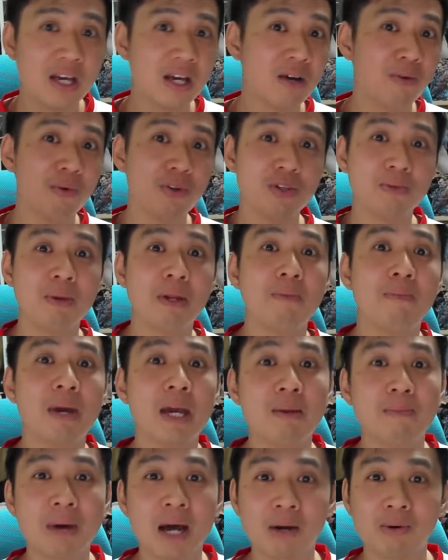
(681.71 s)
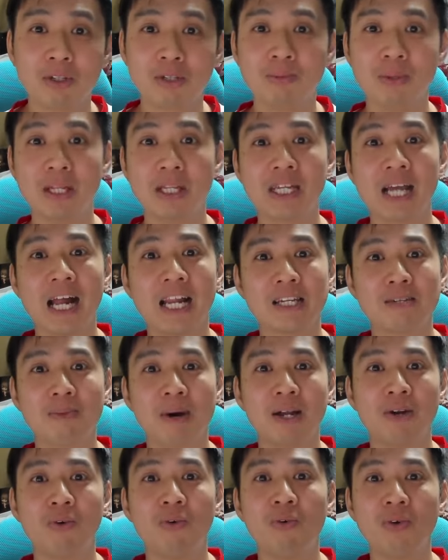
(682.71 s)
wants to be the main man, wants to be the
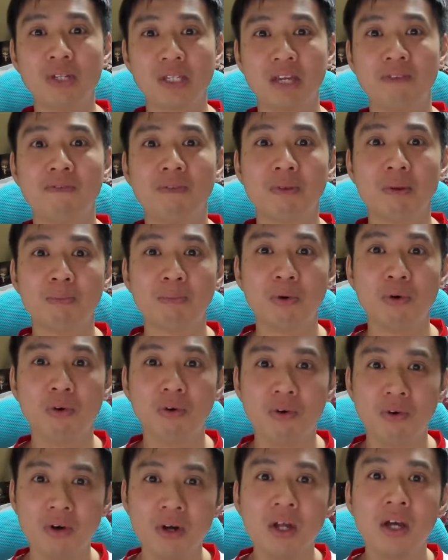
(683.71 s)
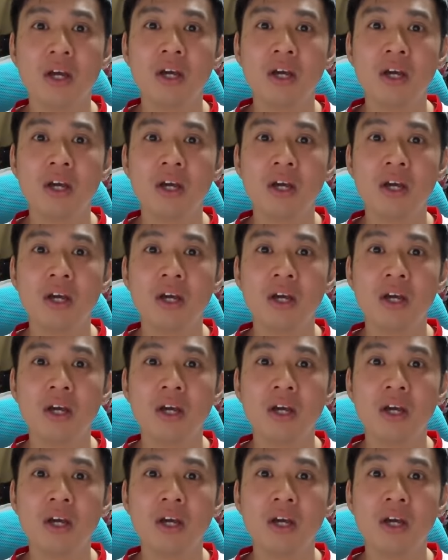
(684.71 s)
talisman, always giving the ball,